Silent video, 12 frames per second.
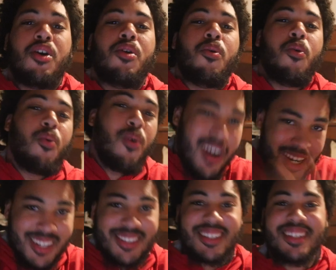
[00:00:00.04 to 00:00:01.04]
What
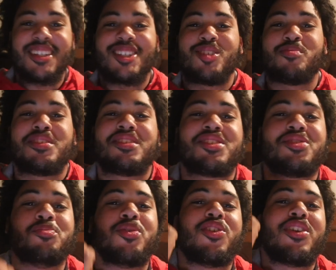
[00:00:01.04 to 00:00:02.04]
is good YouTube, it's
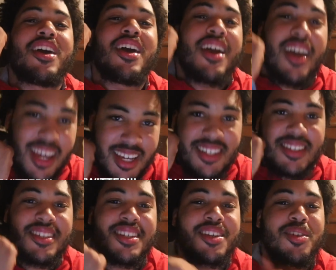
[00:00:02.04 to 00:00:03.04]
your boy
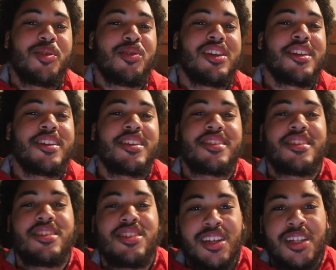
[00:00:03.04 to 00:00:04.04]
Ackoolin, and
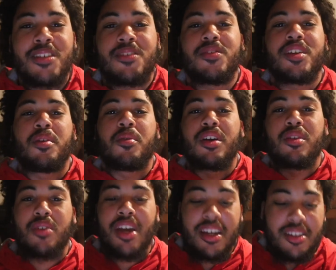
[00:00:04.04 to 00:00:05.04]
today's video we're
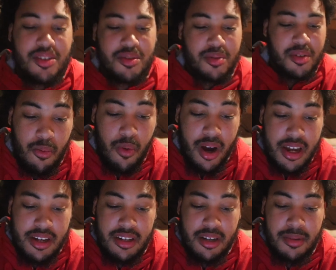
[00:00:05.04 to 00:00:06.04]
gonna react to
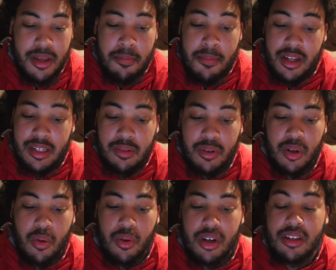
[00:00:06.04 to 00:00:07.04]
YNW Melly
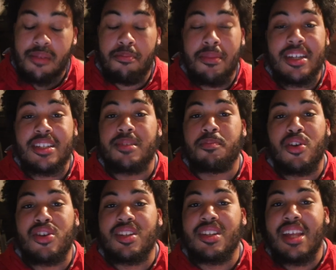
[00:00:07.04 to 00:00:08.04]
recorded mixed
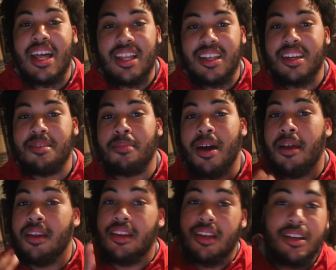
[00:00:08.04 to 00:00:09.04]
personality by
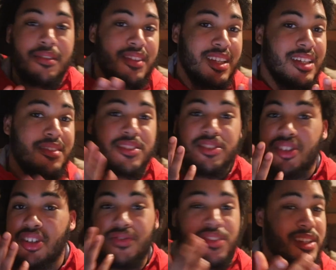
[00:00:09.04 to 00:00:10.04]

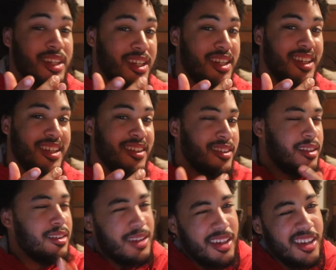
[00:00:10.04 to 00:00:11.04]
Loveliveserve.
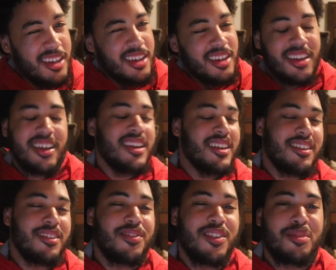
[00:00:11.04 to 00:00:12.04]

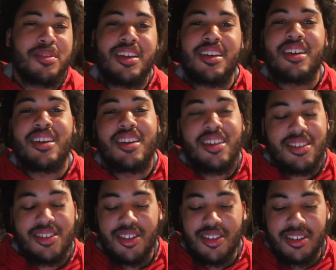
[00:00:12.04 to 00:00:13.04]
You feel me?
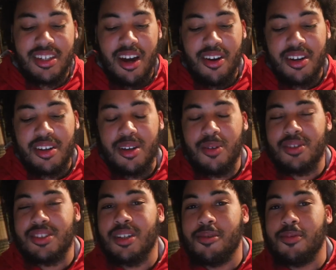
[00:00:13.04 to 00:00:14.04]
So y'all already know
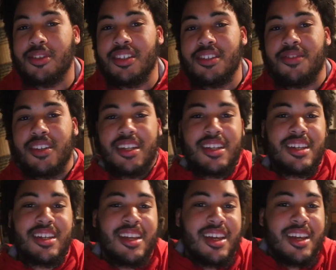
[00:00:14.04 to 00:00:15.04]
what's up with this video.